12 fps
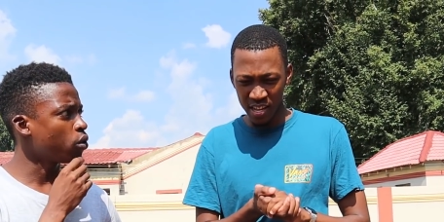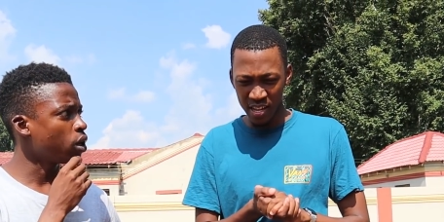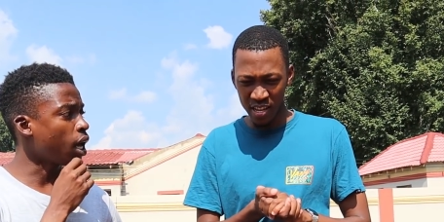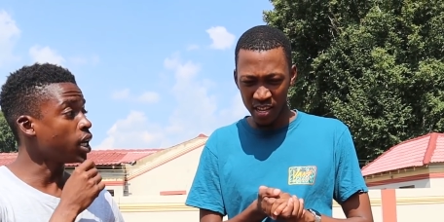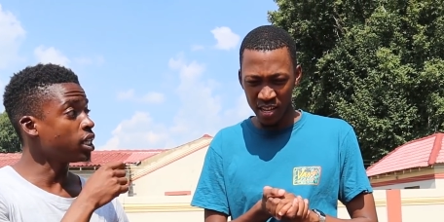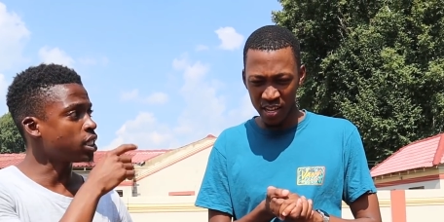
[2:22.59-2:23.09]

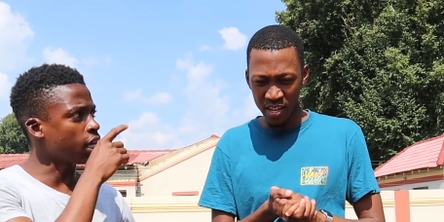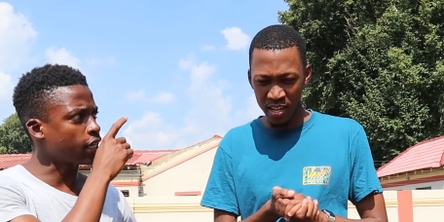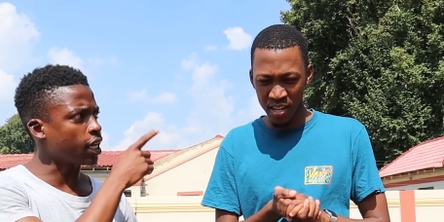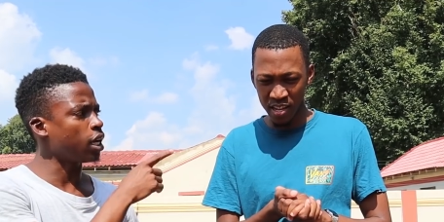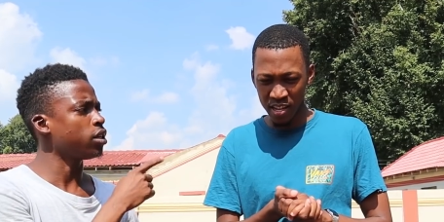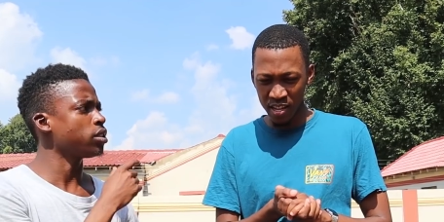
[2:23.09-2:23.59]
Speaker 1: Like, it's the
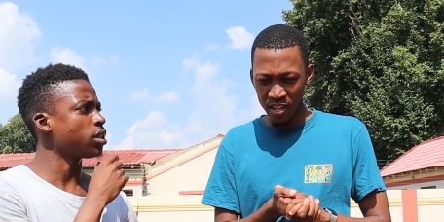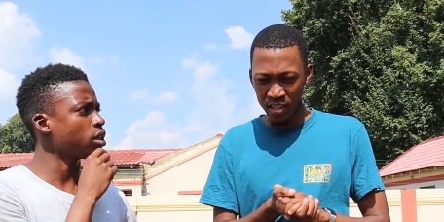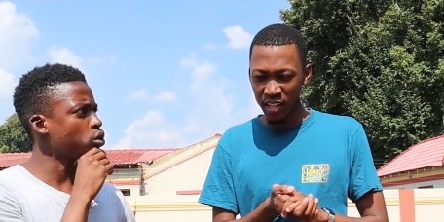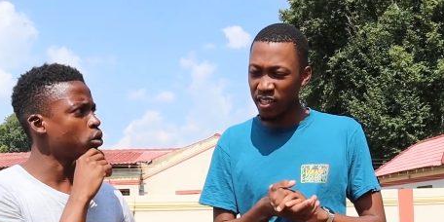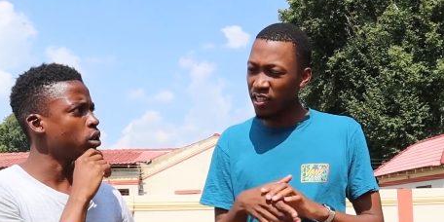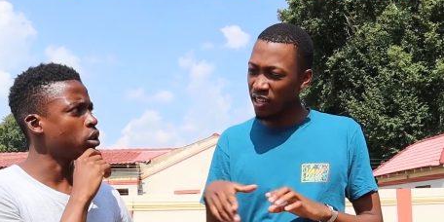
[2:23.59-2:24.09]
girls
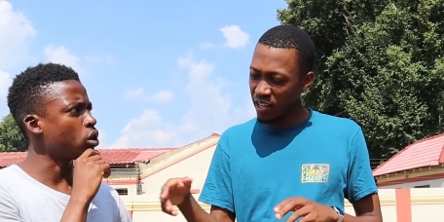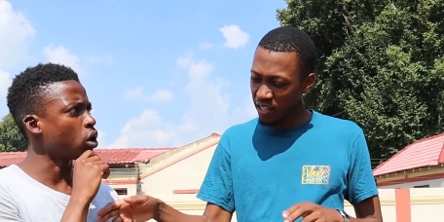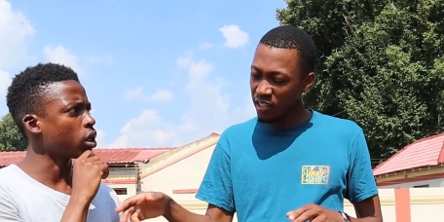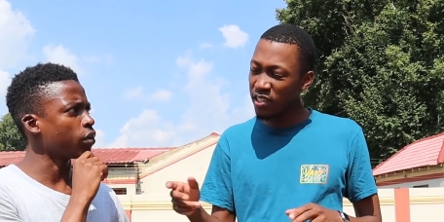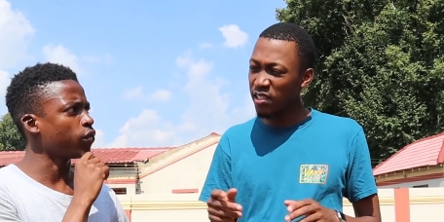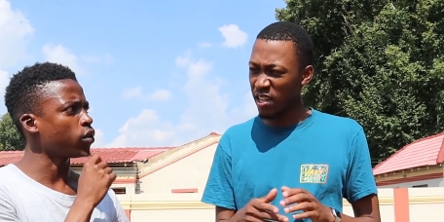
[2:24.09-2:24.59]
actually,
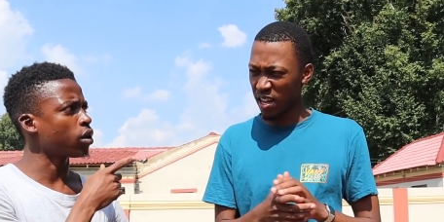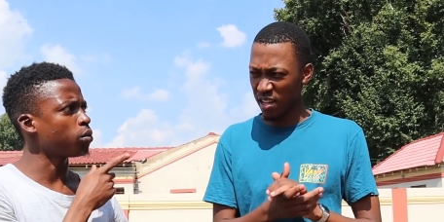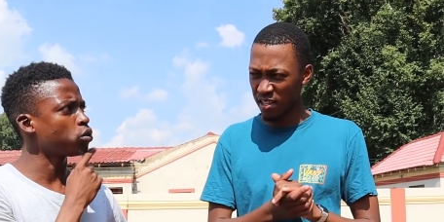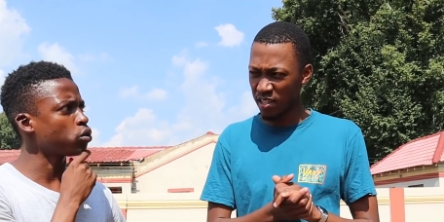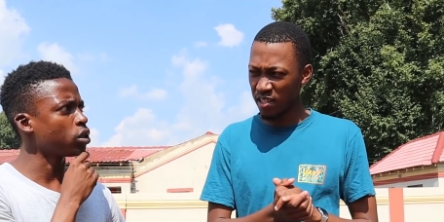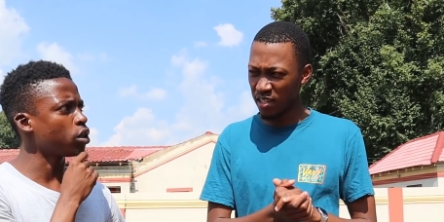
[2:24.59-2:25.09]
dog, if you
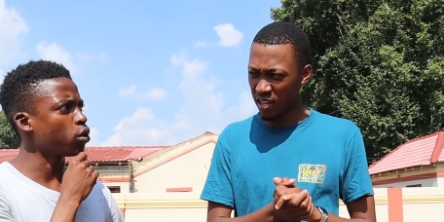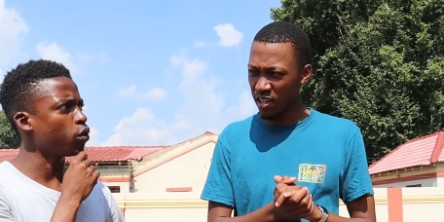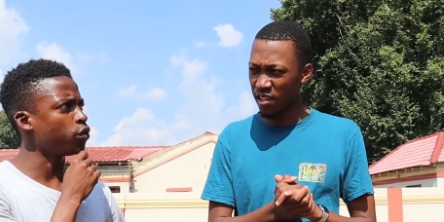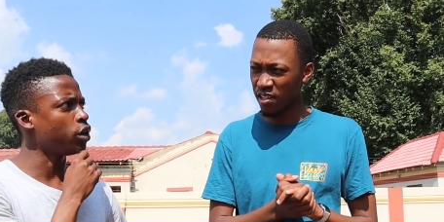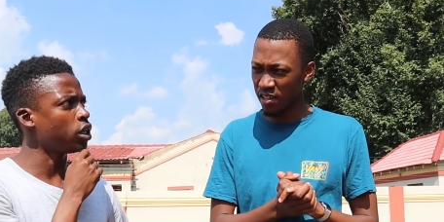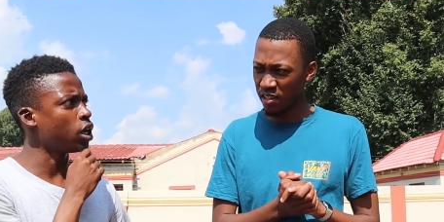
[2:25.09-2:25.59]
come to think
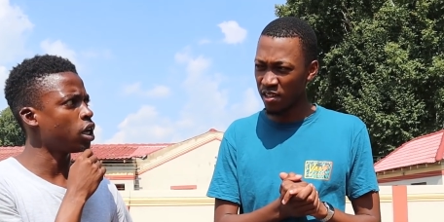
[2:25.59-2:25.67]
of it.